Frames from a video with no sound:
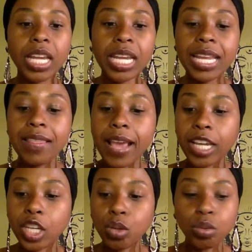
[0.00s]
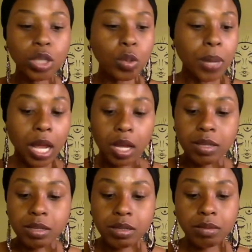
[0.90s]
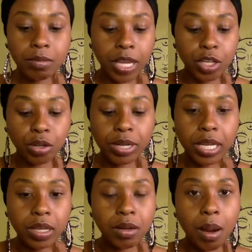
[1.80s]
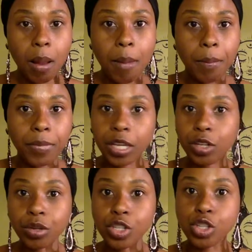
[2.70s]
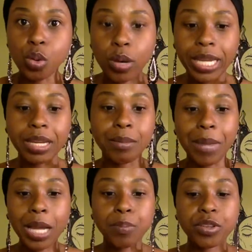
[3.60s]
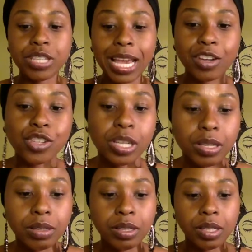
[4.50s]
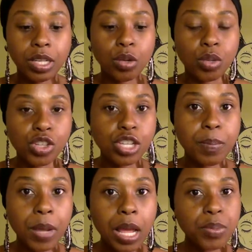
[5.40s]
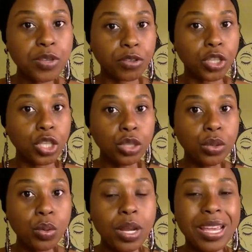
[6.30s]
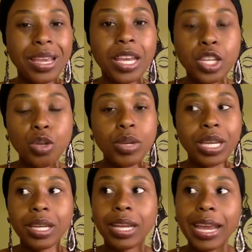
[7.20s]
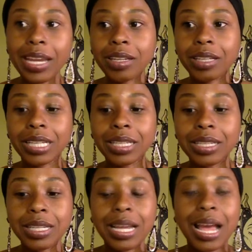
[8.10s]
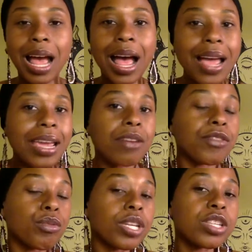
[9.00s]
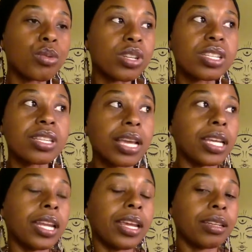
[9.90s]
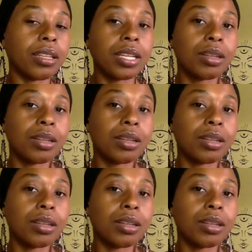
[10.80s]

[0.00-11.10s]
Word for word: in that cute little box that you're in, that you're enjoying my protection, when shit pops for you and you can't handle it, I have the resources that can handle it.